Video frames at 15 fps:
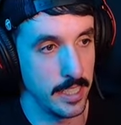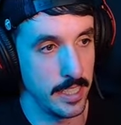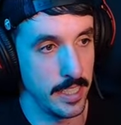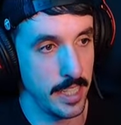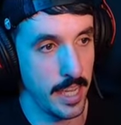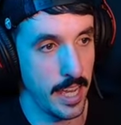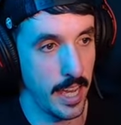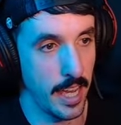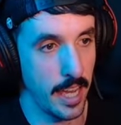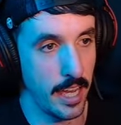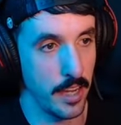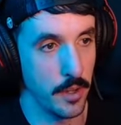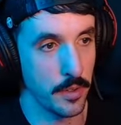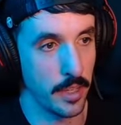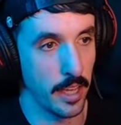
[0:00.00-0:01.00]
Yeah,
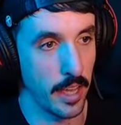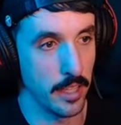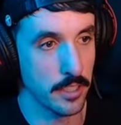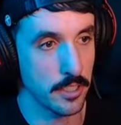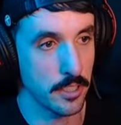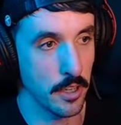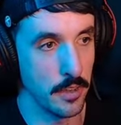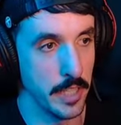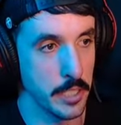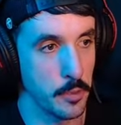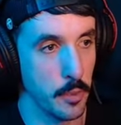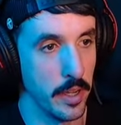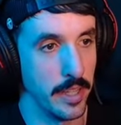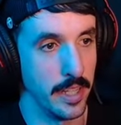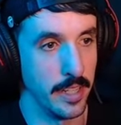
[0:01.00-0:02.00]
okay. Let's go this
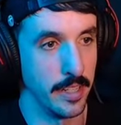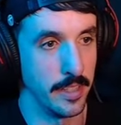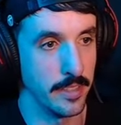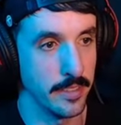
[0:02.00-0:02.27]
way then.